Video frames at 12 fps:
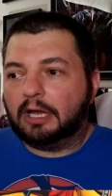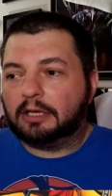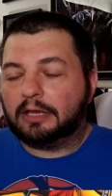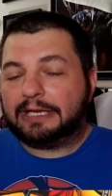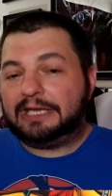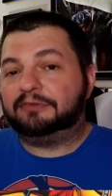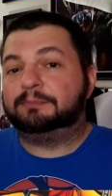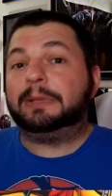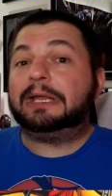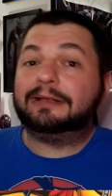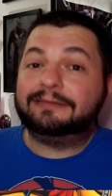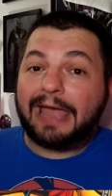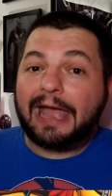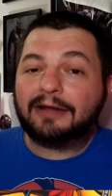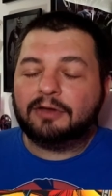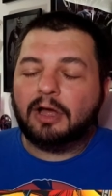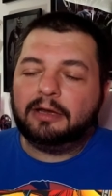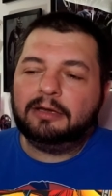uh, like he's being
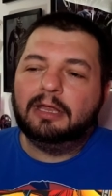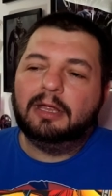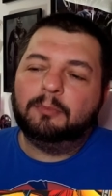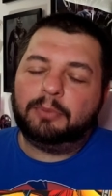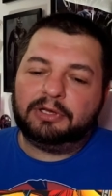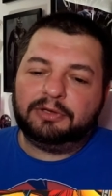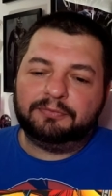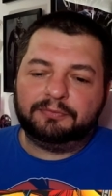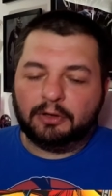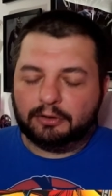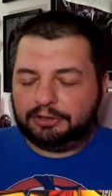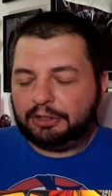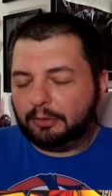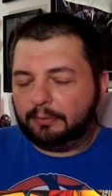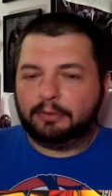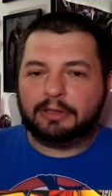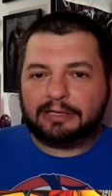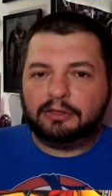attacked on but you or you know
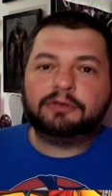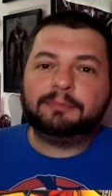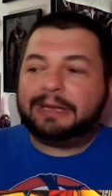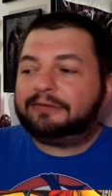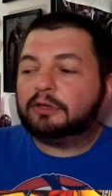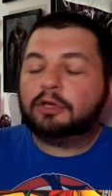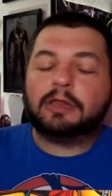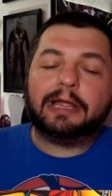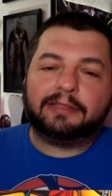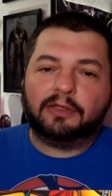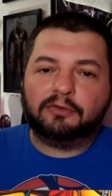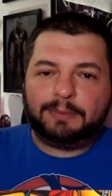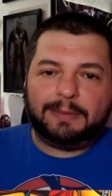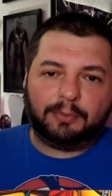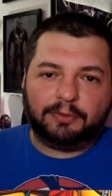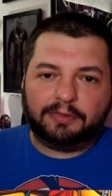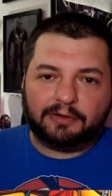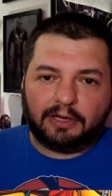like looks makes it look like those
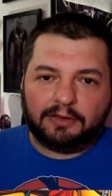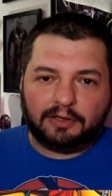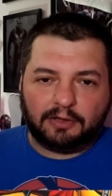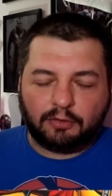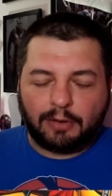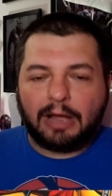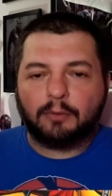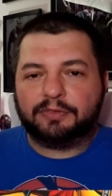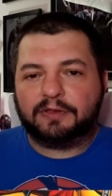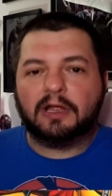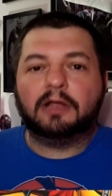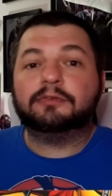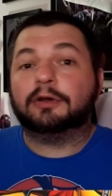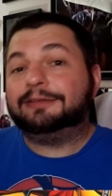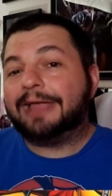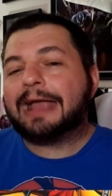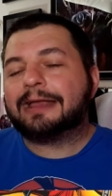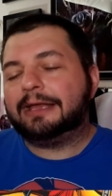people in the in the crowd with the guns are
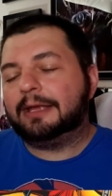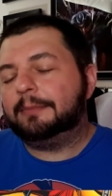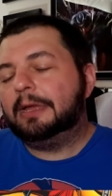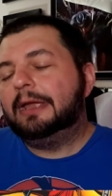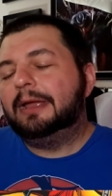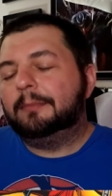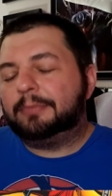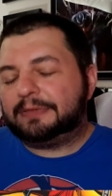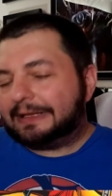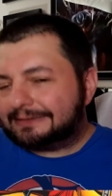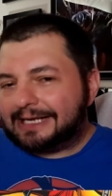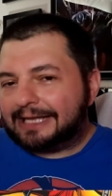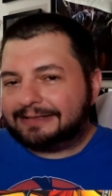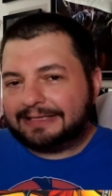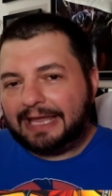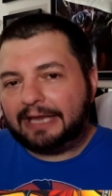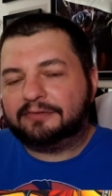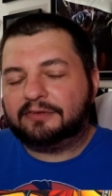attacking him but that's not the
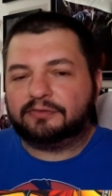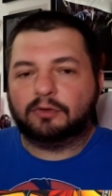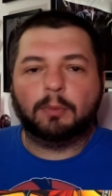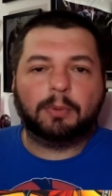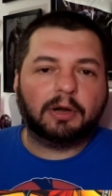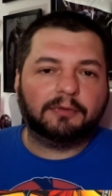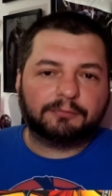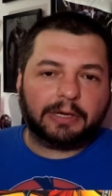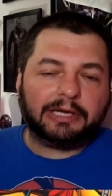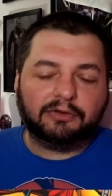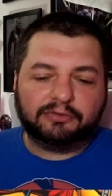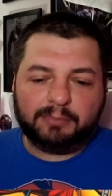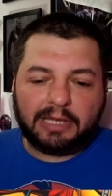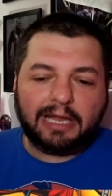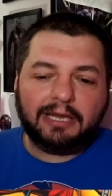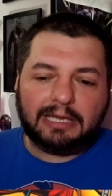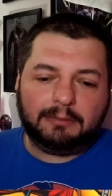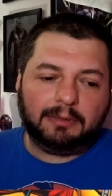case this is all part of franco's
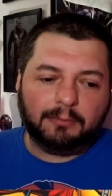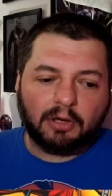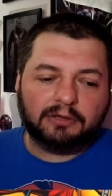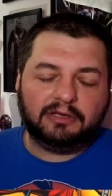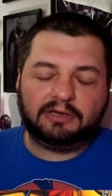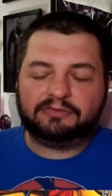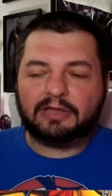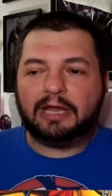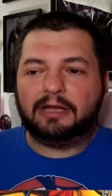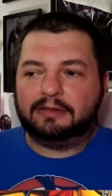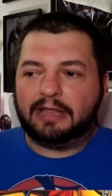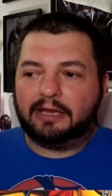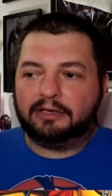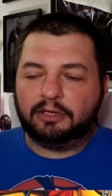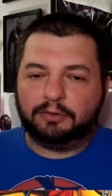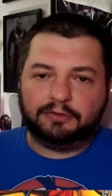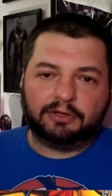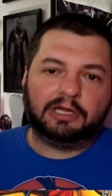plan him and Marta decided that you know
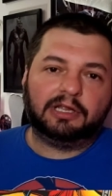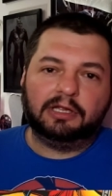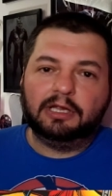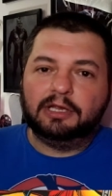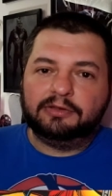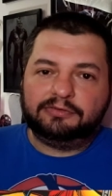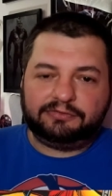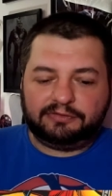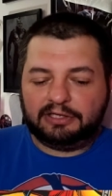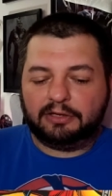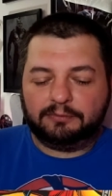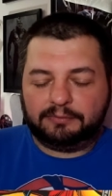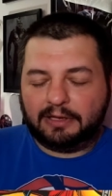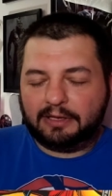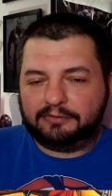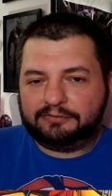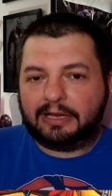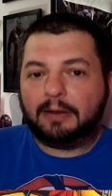they're gonna you know uh,
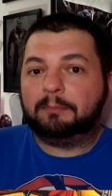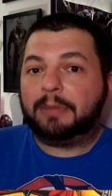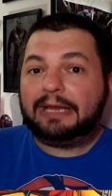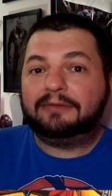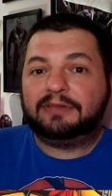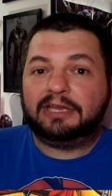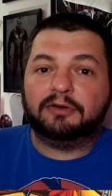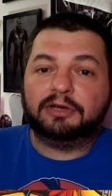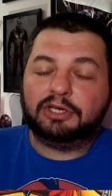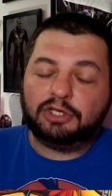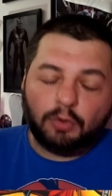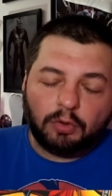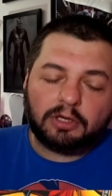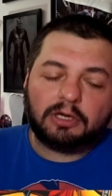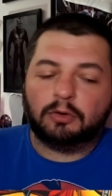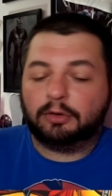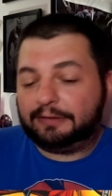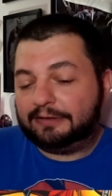set up base here in new york
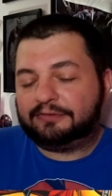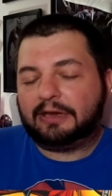or in this